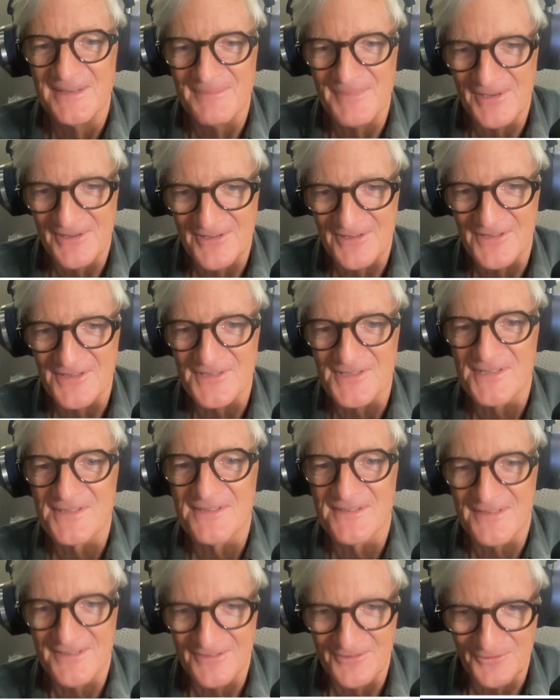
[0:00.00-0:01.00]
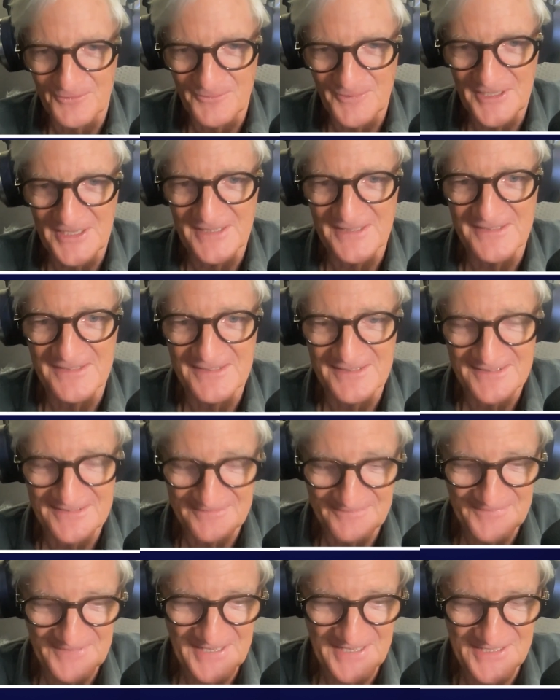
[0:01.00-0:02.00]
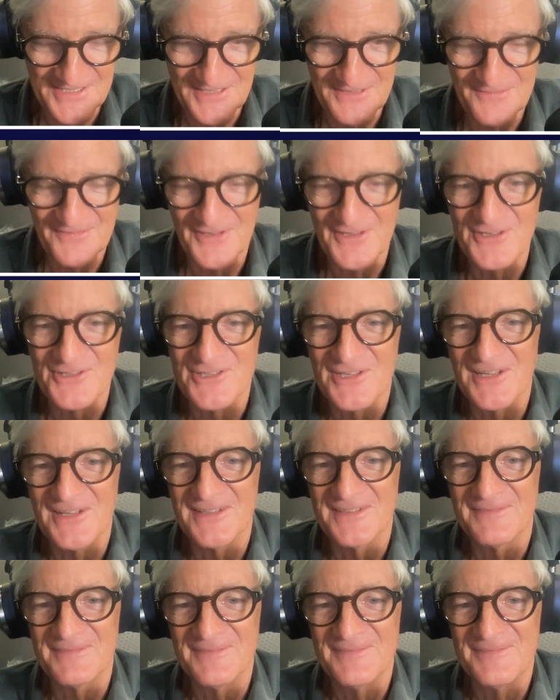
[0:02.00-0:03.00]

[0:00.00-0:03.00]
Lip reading: because you'll win and get to the finish line.